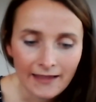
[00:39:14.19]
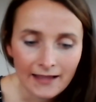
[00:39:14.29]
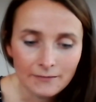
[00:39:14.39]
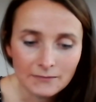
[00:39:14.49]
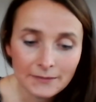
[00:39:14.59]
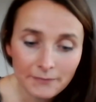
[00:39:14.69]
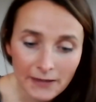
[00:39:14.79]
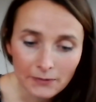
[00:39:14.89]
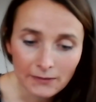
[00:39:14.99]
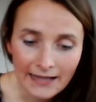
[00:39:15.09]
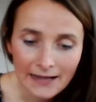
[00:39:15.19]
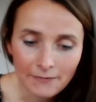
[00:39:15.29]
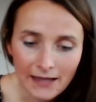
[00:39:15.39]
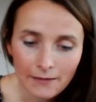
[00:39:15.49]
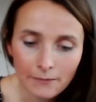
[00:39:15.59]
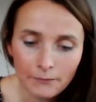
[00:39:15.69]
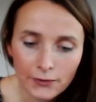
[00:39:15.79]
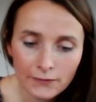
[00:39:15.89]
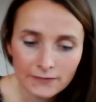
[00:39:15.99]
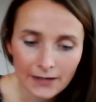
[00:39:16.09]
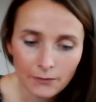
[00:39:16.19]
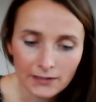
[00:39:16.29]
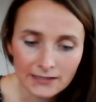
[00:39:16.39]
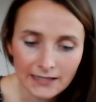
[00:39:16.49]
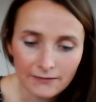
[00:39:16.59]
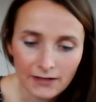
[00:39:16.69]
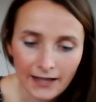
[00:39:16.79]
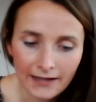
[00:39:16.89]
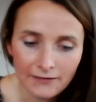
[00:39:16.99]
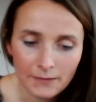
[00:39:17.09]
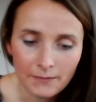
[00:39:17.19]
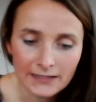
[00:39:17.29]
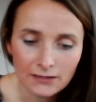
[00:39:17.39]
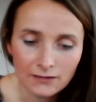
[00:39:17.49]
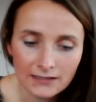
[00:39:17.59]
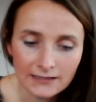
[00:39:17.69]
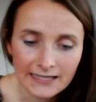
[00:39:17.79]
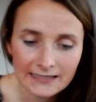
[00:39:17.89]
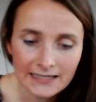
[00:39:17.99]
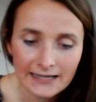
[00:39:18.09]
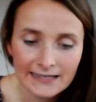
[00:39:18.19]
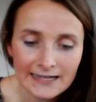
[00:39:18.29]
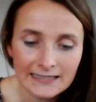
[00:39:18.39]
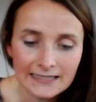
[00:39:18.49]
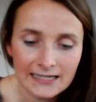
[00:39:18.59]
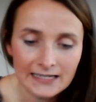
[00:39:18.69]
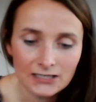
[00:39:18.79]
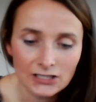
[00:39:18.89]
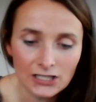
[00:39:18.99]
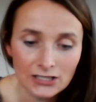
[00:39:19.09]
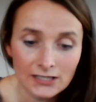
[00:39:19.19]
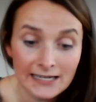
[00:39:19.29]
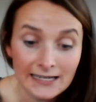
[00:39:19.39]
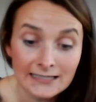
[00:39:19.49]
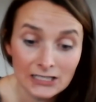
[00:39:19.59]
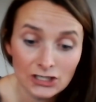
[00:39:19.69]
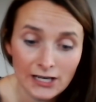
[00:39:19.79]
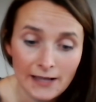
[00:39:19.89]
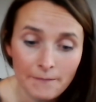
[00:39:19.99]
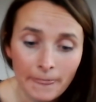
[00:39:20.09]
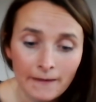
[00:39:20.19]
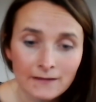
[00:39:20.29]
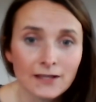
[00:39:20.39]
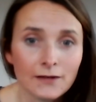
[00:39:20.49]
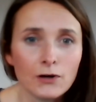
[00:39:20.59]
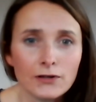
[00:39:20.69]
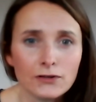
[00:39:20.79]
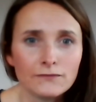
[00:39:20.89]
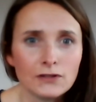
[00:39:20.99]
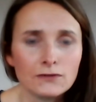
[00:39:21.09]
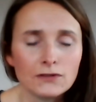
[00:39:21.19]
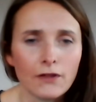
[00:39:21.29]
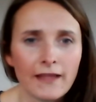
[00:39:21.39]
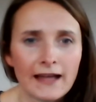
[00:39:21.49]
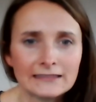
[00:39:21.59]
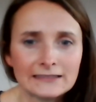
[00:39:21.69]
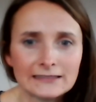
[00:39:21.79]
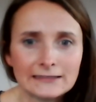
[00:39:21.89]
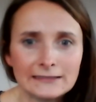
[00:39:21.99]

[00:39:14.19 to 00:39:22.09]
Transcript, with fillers: Um, some people claim that it improves their quality of life, but my doctor says it can lead to decondition- deconditioning. So, what are your views on that?